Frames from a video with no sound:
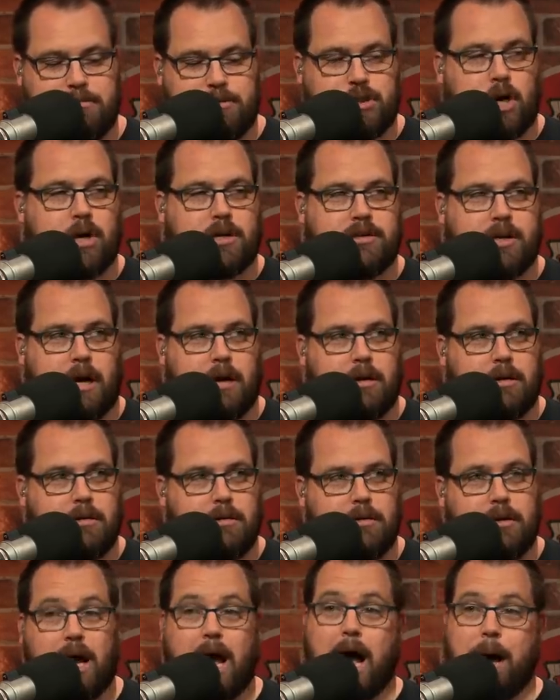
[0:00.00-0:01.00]
Shark Tank,
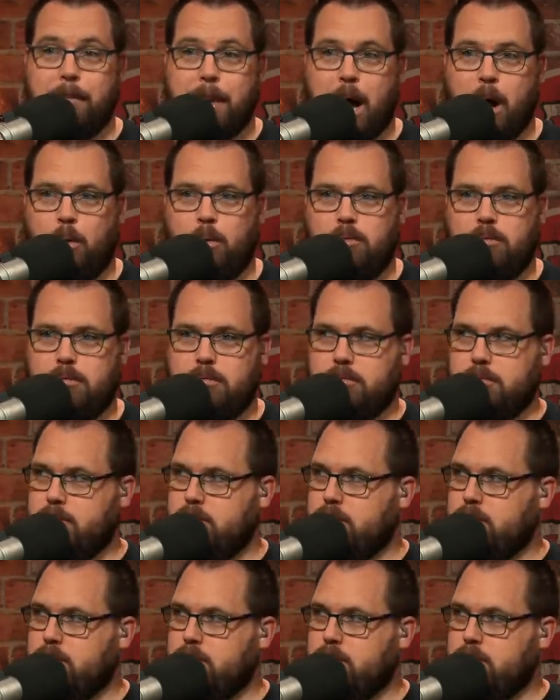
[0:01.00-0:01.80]
I'm out. How many